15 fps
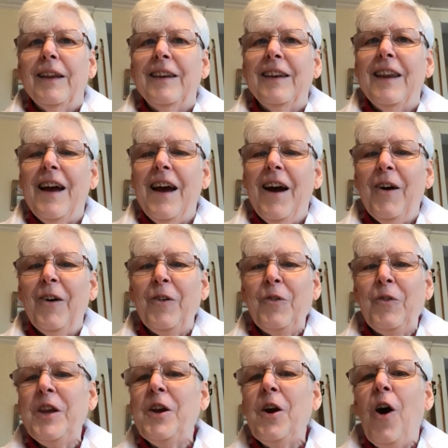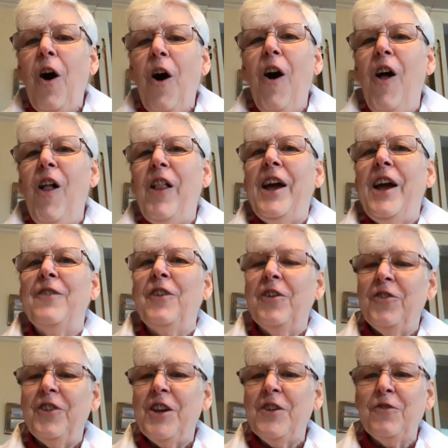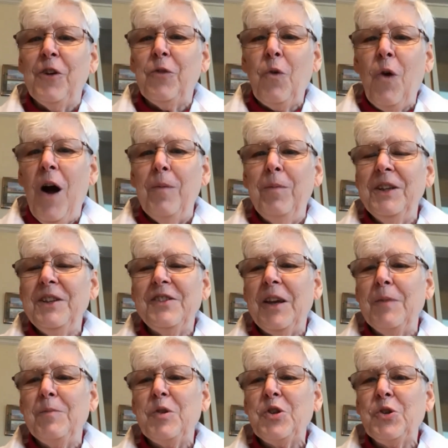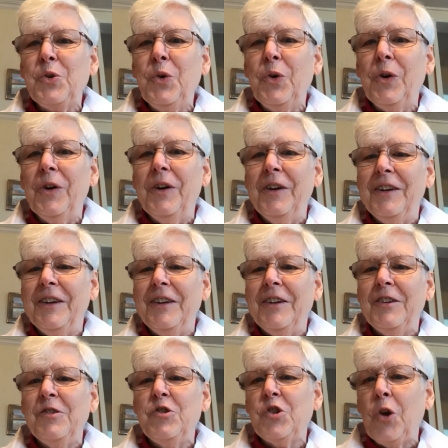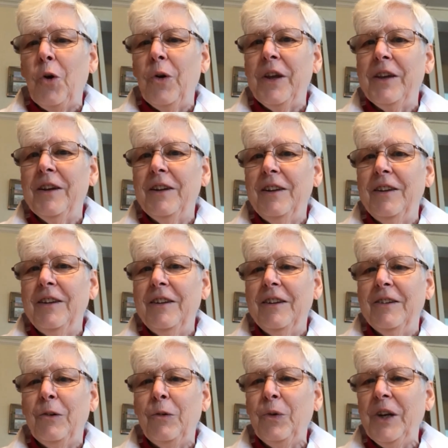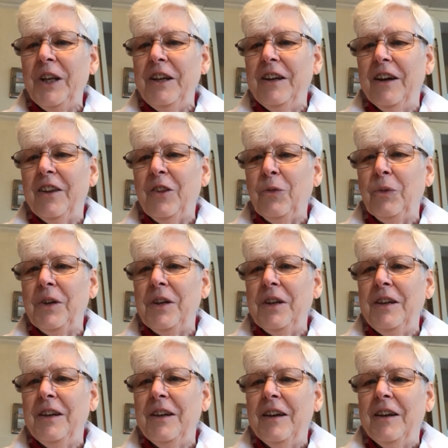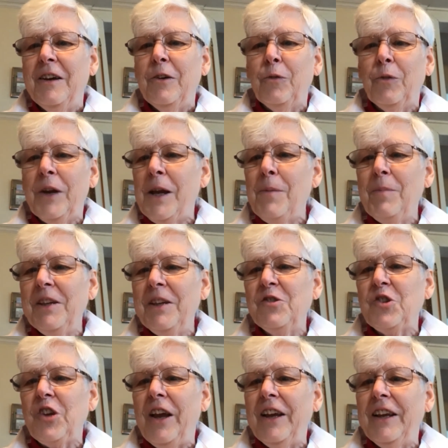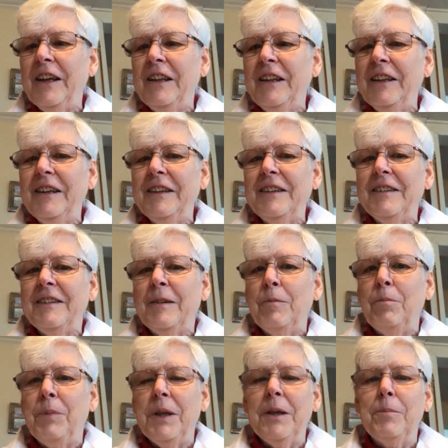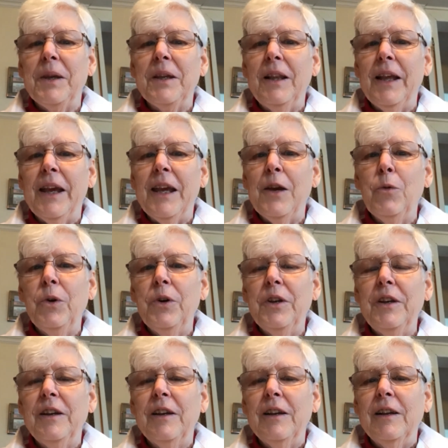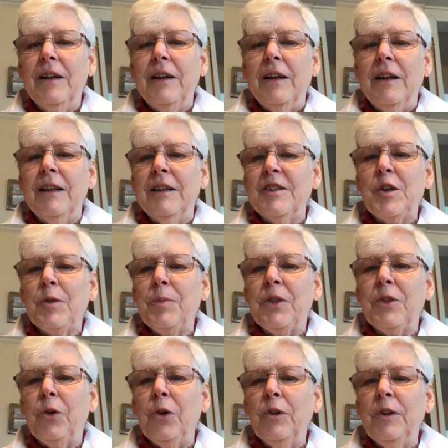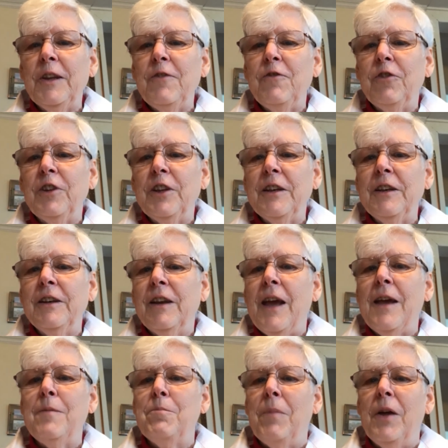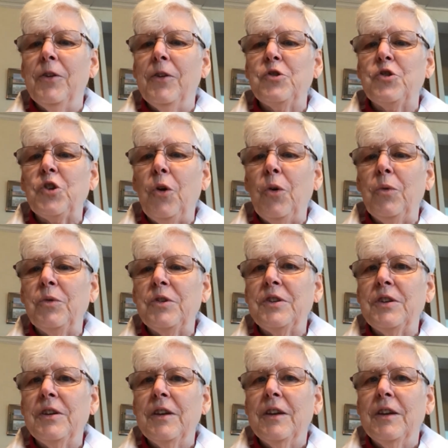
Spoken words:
Now, we all have our favorite wobblies, I'm sure. Joe Hill, Woody Guthrie, Rambling Jack Elliott, Big Bill Haywood, Elizabeth Gurley Flynn, and Mother Jones.